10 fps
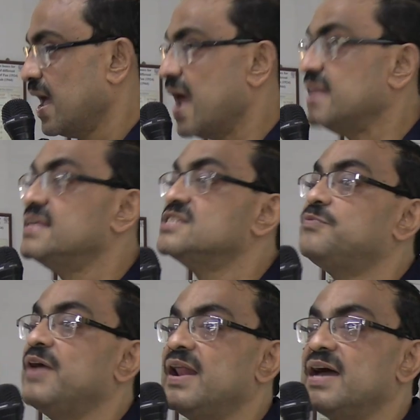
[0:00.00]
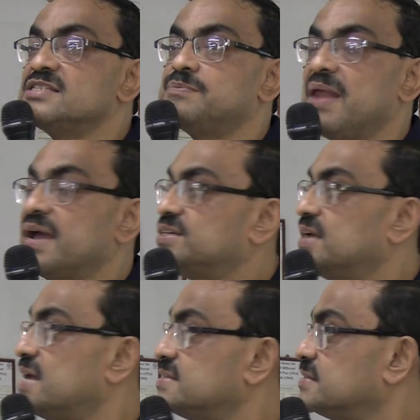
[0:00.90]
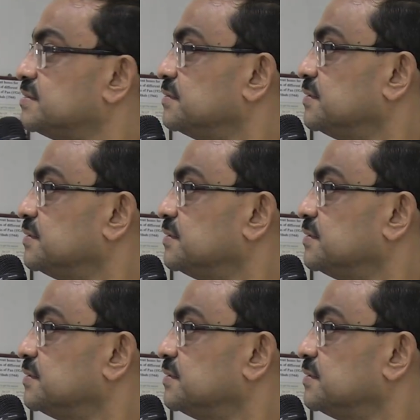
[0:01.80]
and this venous plexus